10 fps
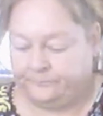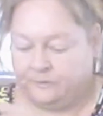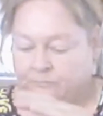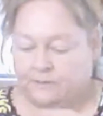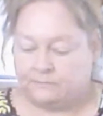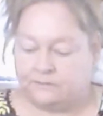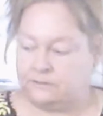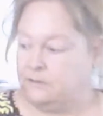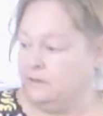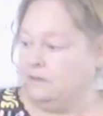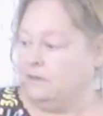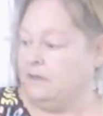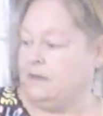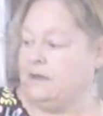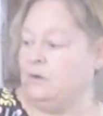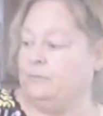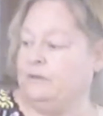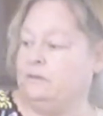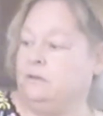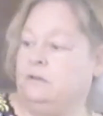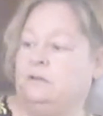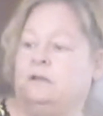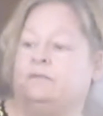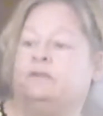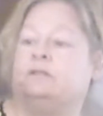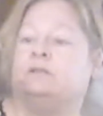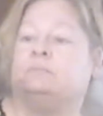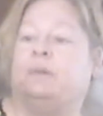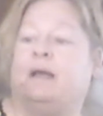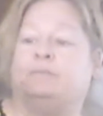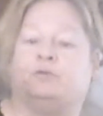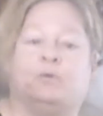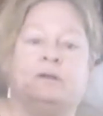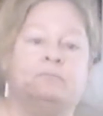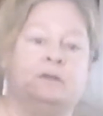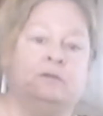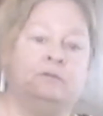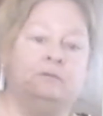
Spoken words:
What else? Almond. This is Bob's Red Mill